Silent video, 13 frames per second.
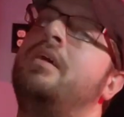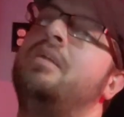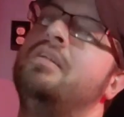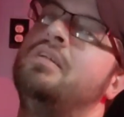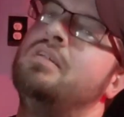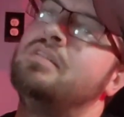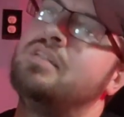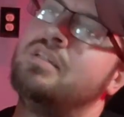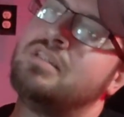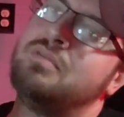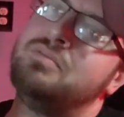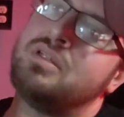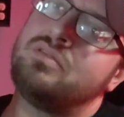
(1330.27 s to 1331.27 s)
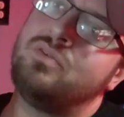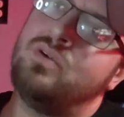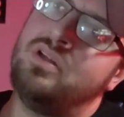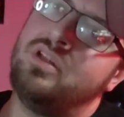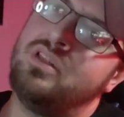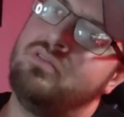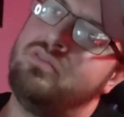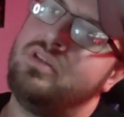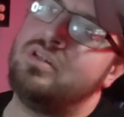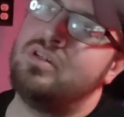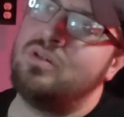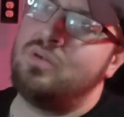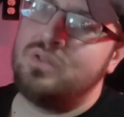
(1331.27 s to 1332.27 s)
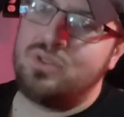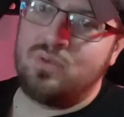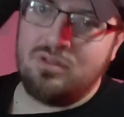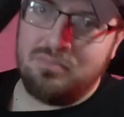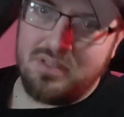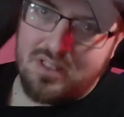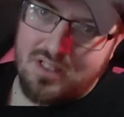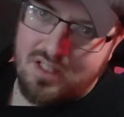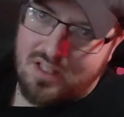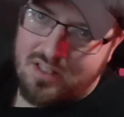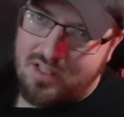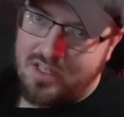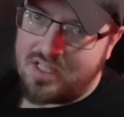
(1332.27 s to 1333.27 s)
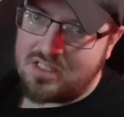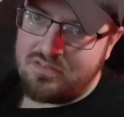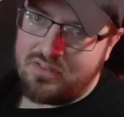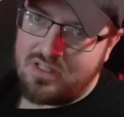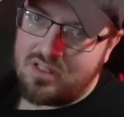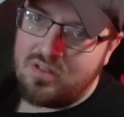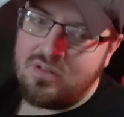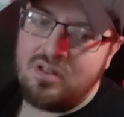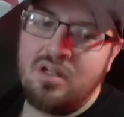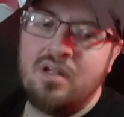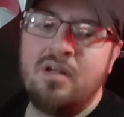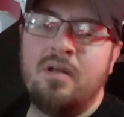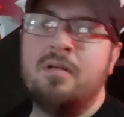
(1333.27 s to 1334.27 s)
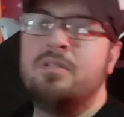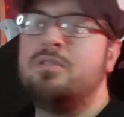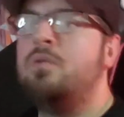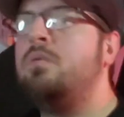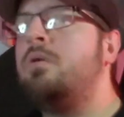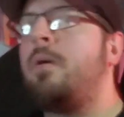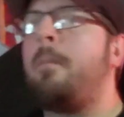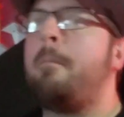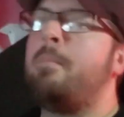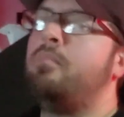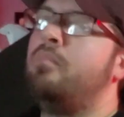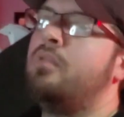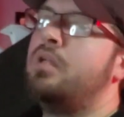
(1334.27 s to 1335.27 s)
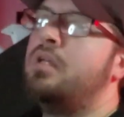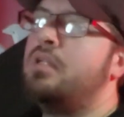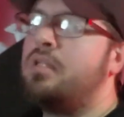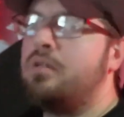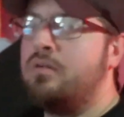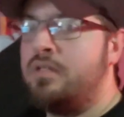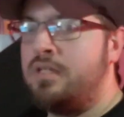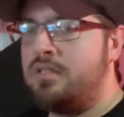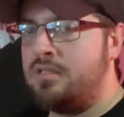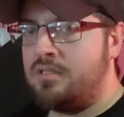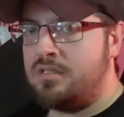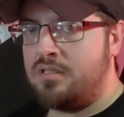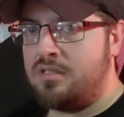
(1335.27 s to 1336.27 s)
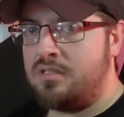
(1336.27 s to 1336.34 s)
that is a subject for another video, which will be the next video. So, until then,